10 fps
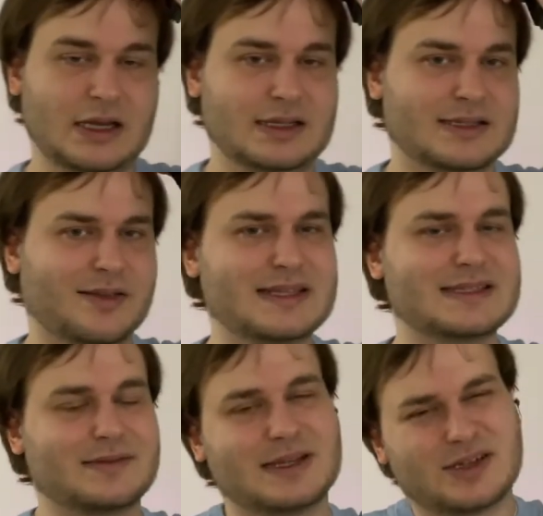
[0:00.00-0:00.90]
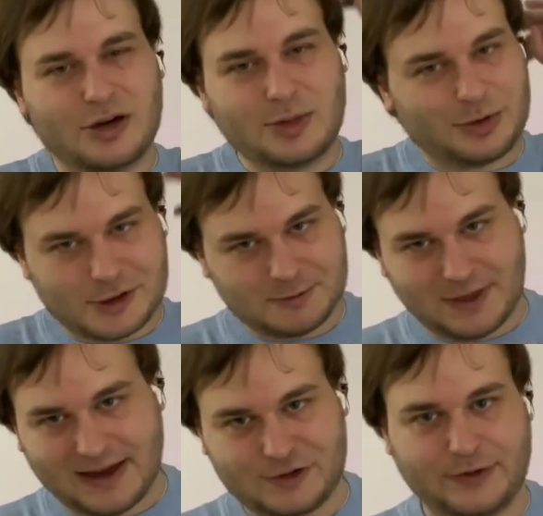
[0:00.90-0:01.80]
So this whole approach with
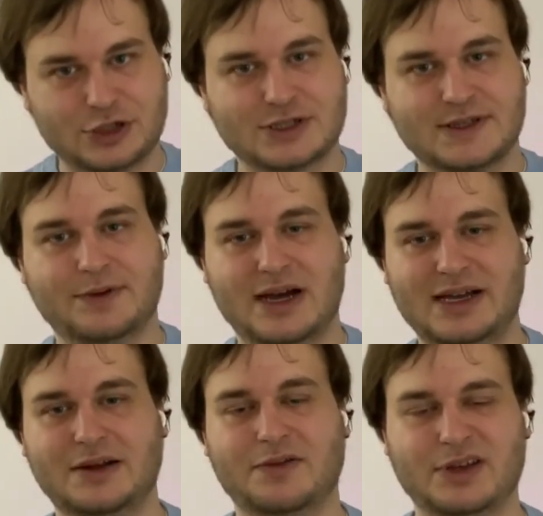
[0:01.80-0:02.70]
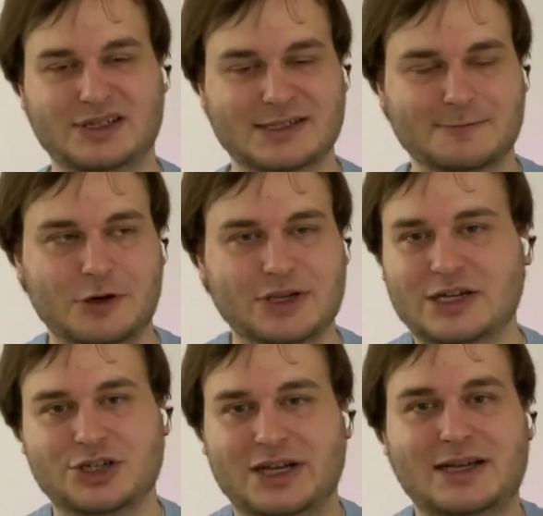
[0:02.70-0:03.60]
hash functions for hiding things won't
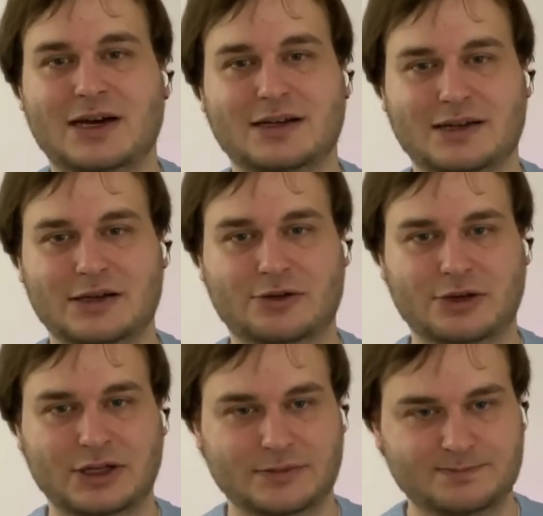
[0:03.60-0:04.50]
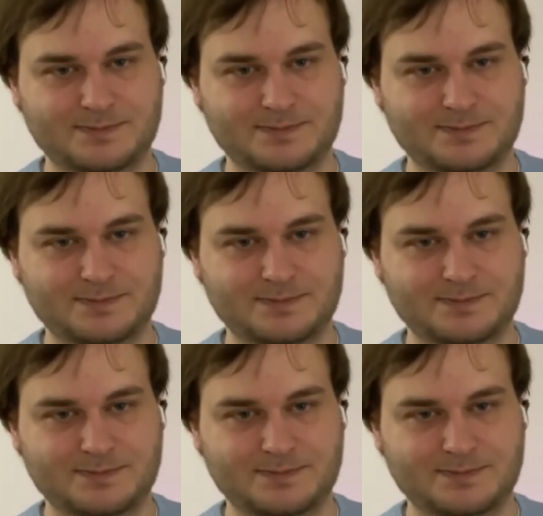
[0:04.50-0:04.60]
actually cut it at all here.